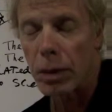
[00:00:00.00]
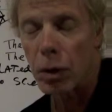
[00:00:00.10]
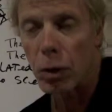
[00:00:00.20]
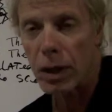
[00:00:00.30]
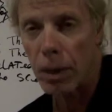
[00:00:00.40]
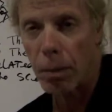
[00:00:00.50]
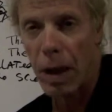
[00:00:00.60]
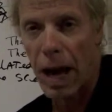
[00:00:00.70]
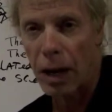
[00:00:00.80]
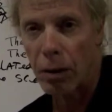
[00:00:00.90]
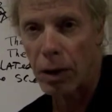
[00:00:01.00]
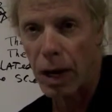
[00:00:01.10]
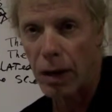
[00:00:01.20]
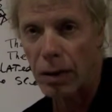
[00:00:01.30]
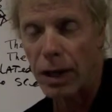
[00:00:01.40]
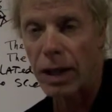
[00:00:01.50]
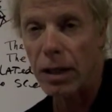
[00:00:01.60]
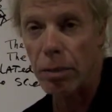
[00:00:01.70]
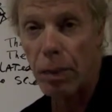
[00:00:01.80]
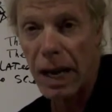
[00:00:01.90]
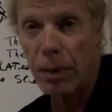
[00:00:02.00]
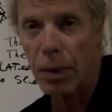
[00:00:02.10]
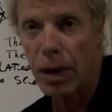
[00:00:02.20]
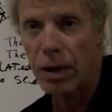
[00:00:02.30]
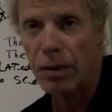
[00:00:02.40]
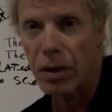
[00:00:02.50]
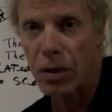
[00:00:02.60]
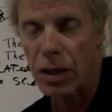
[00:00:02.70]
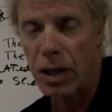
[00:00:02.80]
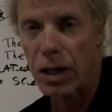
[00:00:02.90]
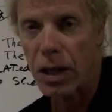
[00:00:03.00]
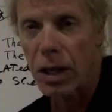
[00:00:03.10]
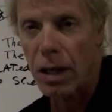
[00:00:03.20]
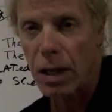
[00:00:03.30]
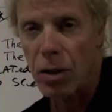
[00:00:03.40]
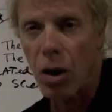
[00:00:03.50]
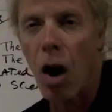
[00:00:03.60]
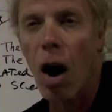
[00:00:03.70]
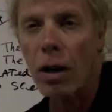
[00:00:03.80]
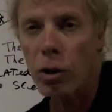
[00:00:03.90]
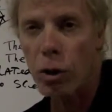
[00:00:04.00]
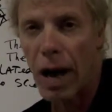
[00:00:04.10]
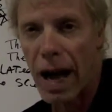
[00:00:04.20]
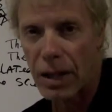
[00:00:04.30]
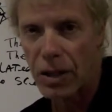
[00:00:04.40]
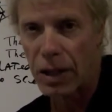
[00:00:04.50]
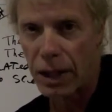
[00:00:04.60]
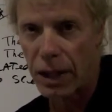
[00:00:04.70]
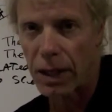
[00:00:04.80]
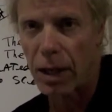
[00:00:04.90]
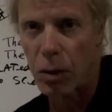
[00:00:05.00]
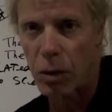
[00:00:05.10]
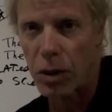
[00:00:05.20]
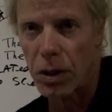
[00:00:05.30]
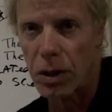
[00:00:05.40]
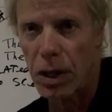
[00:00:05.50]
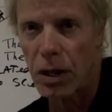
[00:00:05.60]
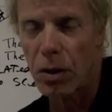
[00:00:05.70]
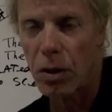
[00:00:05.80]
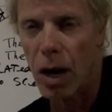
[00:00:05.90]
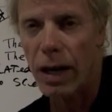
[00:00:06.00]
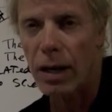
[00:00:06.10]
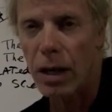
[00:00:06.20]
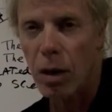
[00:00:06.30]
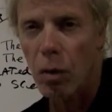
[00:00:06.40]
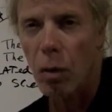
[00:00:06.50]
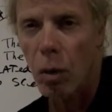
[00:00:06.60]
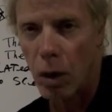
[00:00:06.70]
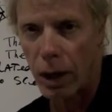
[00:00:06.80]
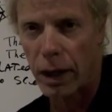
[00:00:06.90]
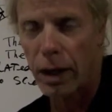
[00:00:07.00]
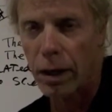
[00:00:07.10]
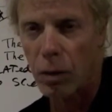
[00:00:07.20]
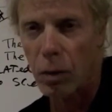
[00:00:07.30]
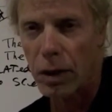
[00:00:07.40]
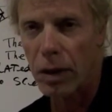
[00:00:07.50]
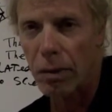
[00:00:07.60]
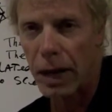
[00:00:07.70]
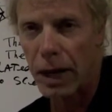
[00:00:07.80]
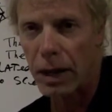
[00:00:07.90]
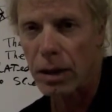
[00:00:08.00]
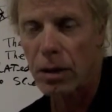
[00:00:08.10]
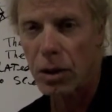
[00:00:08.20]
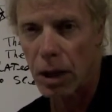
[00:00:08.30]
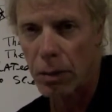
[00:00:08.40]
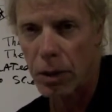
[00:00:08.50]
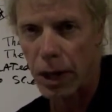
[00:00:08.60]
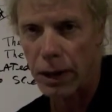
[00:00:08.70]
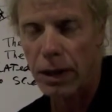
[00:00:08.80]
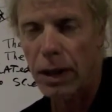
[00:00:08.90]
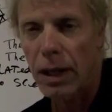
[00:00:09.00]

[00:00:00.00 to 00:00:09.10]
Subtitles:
between the background and the main part of the scene is contrasting, in other words, it does not work with the main subject,